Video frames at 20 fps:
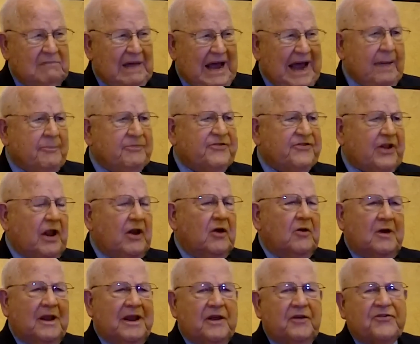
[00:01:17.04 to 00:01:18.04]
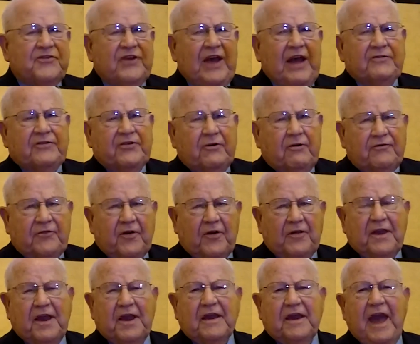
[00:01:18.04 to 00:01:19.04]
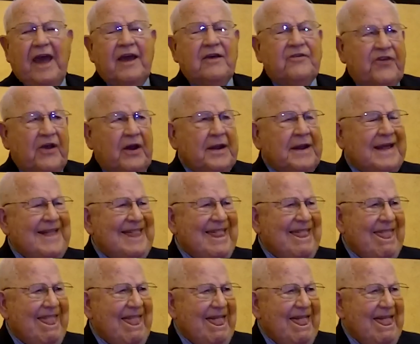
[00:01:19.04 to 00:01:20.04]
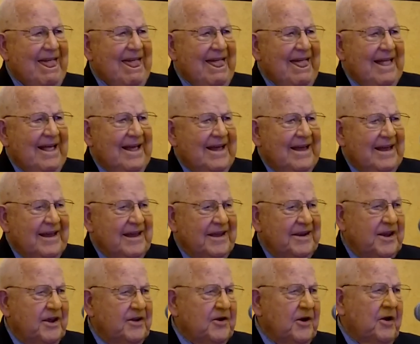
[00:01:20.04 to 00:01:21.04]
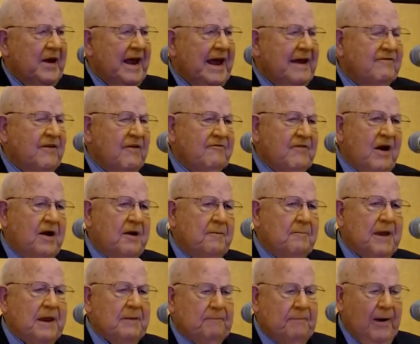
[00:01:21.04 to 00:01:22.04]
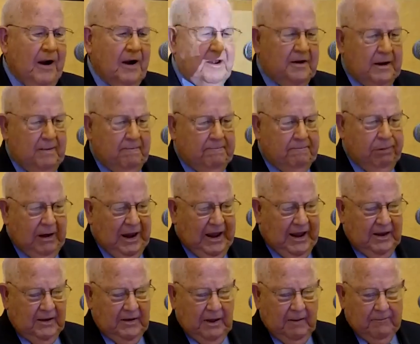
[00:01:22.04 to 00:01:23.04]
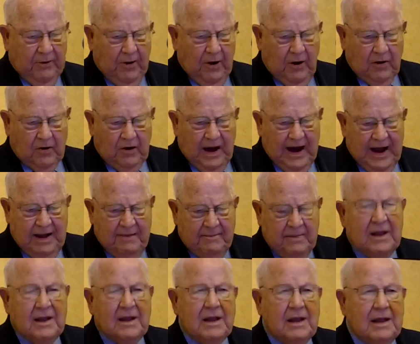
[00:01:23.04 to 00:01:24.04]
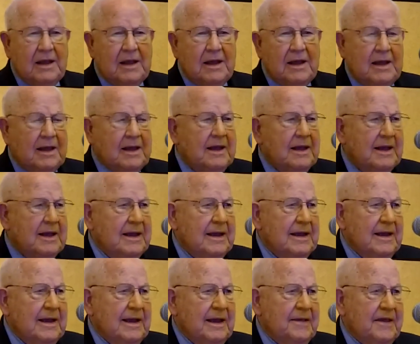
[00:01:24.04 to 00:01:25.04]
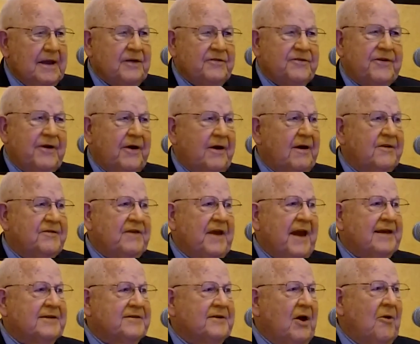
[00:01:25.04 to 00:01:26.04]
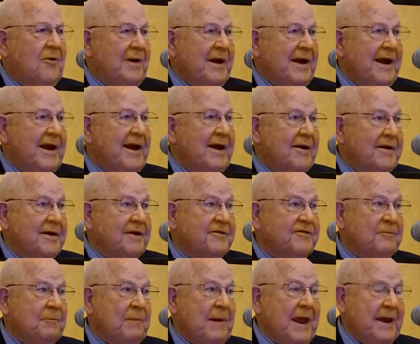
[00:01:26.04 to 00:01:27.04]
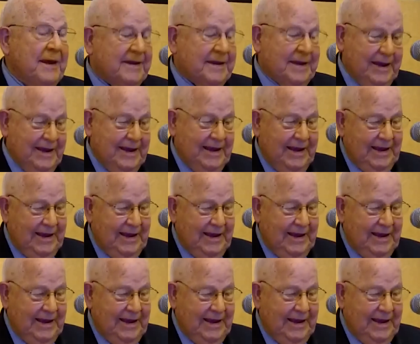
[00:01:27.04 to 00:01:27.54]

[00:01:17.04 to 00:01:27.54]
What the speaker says: absolutely essential for the occasion, and you don't have a very big part to play in the program, and they sure as heck don't want to hear you speak. You